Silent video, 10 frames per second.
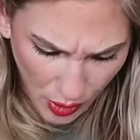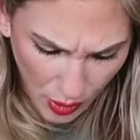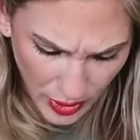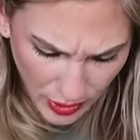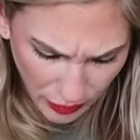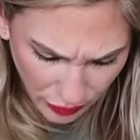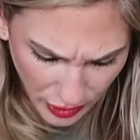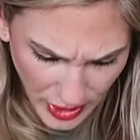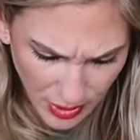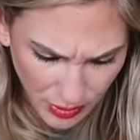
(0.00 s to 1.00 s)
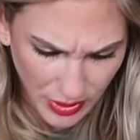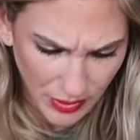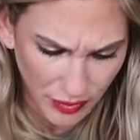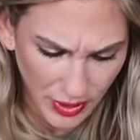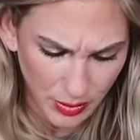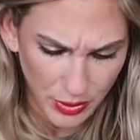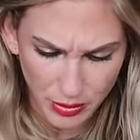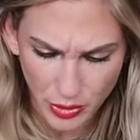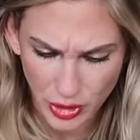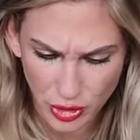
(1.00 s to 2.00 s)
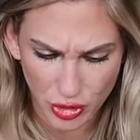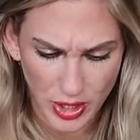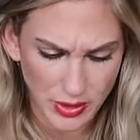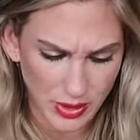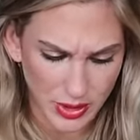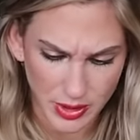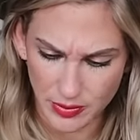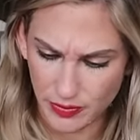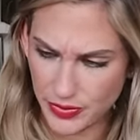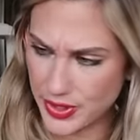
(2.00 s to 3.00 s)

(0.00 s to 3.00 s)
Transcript: oil-free refillable moisturizer.